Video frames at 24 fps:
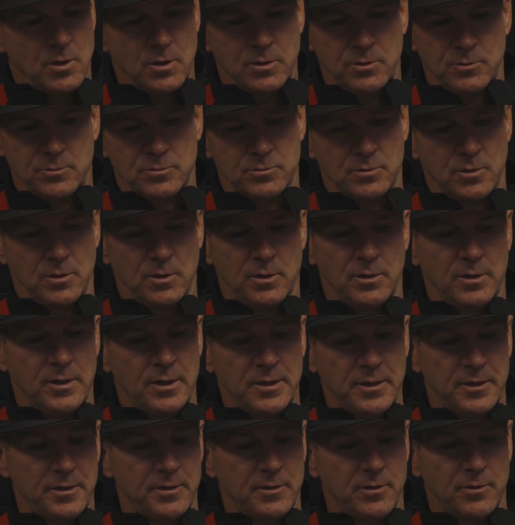Thought he was really
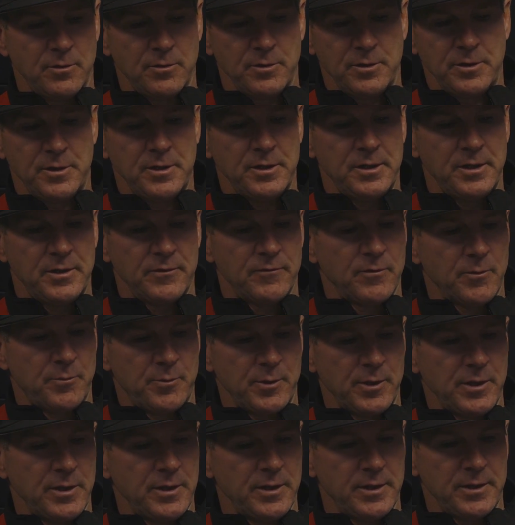I didn't know he didn't give
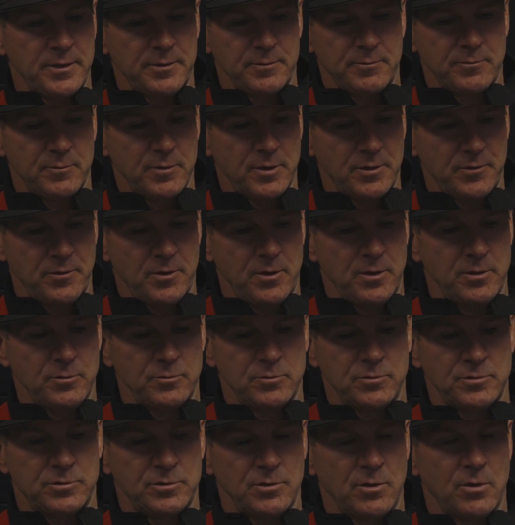up a hit, but I thought he
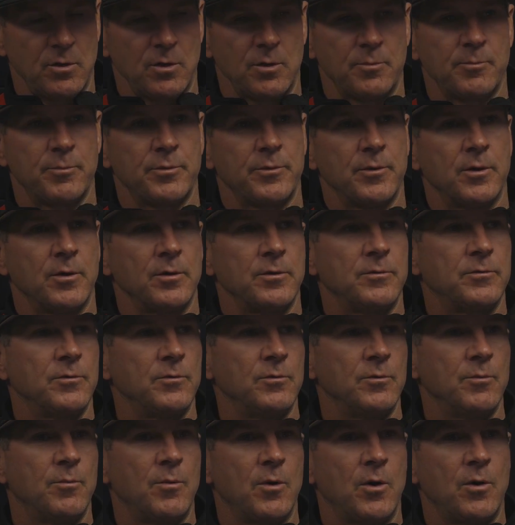was sharp. Thought he
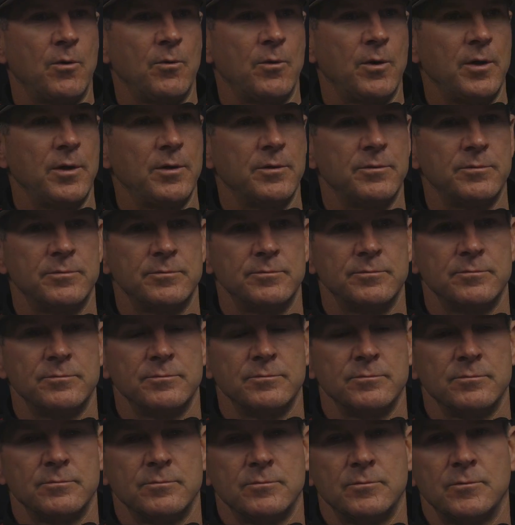threw the ball well.
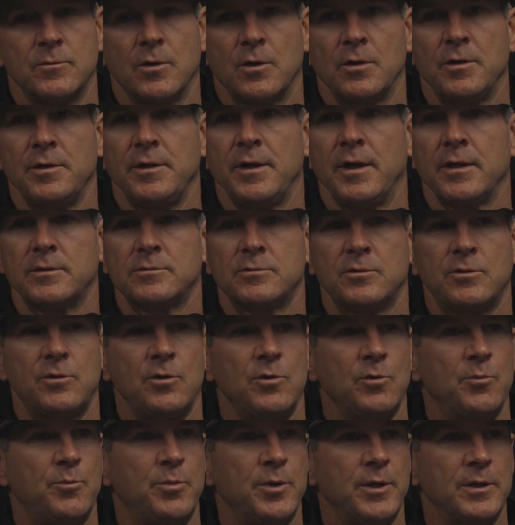Thought he
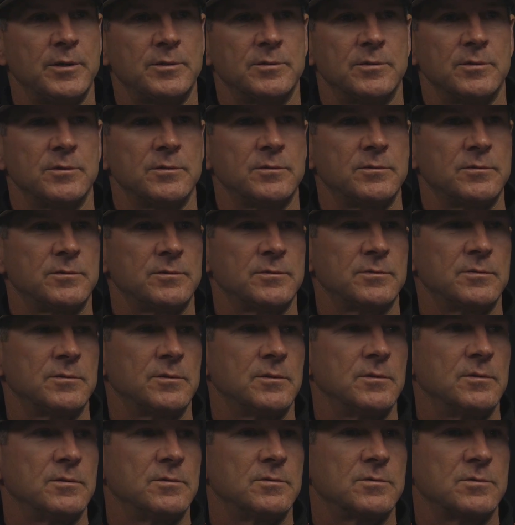executed pitches.
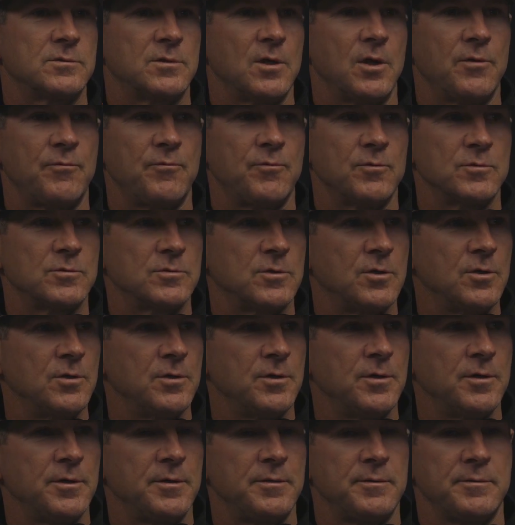Stuff was
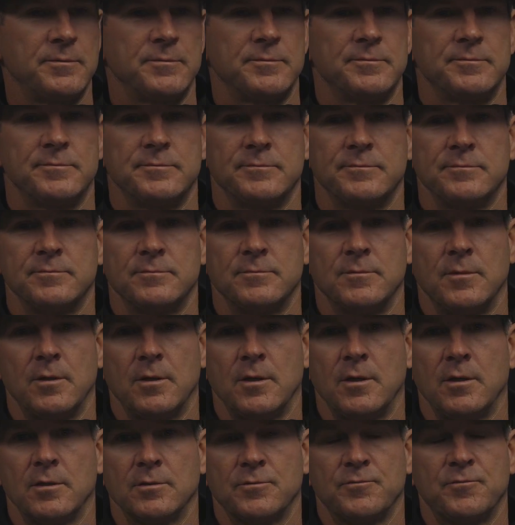good.
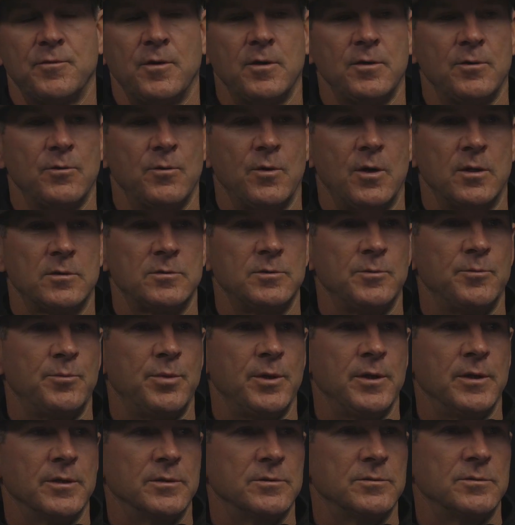Fun to watch him
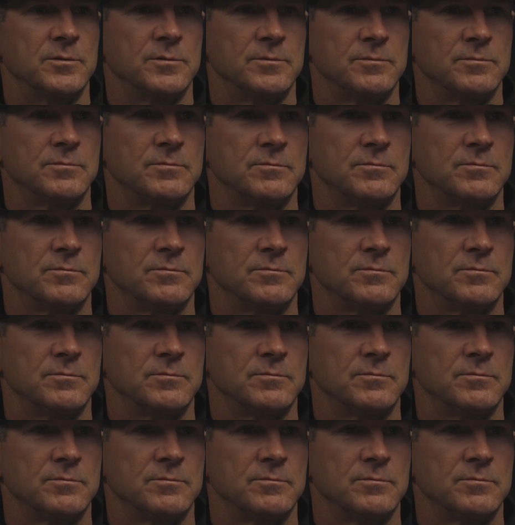pitch.